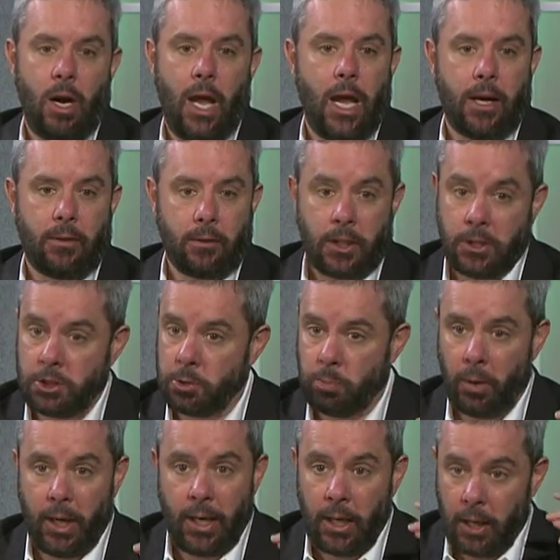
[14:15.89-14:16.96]
it can
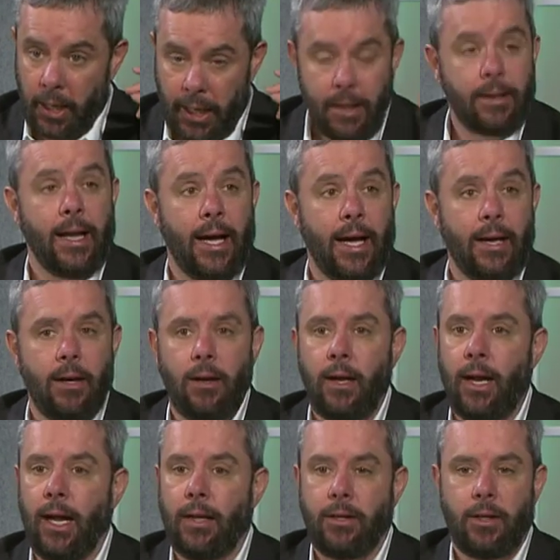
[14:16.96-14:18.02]
spread like that,
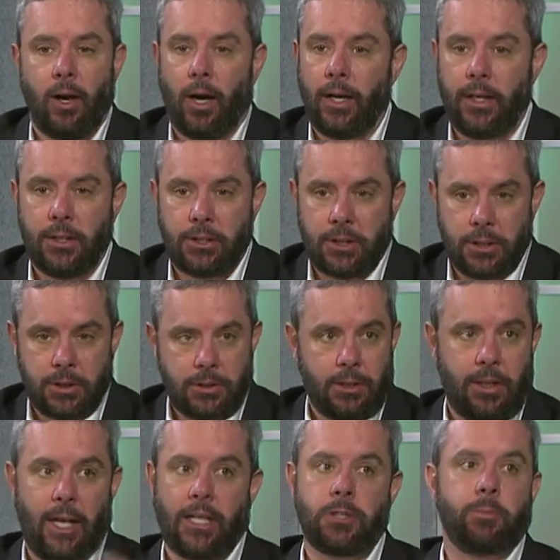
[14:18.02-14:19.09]
and the audience is
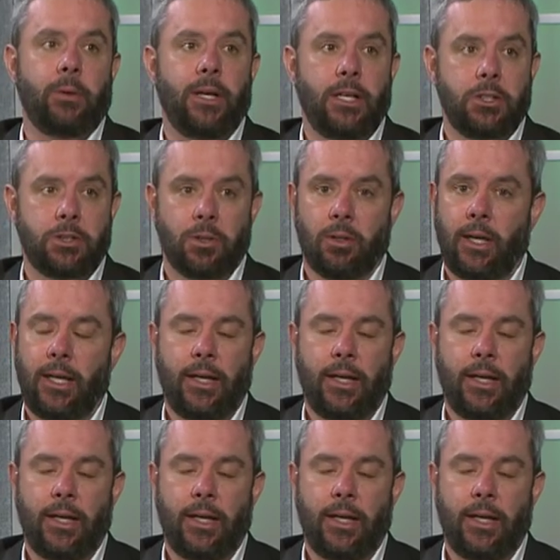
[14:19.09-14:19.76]
exponential.